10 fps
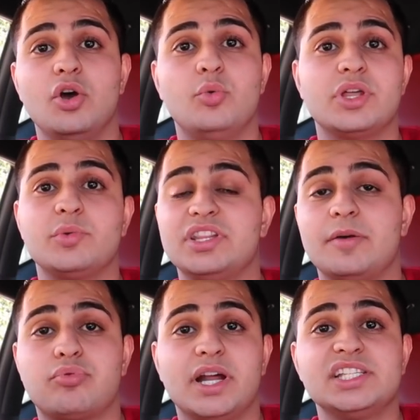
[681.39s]
with what the
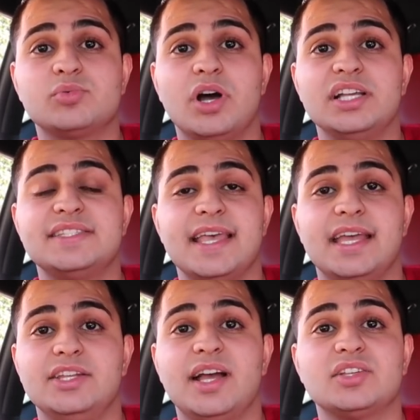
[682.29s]
price was,
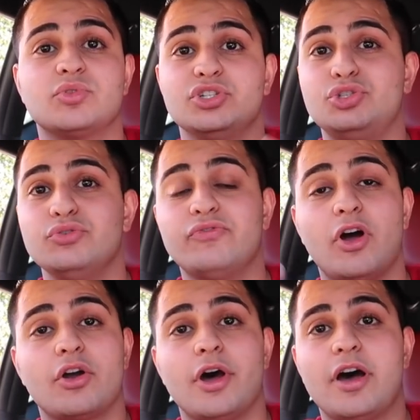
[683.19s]
and you guys weren't too
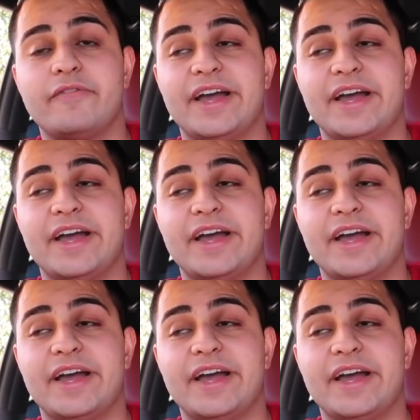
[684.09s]
far off.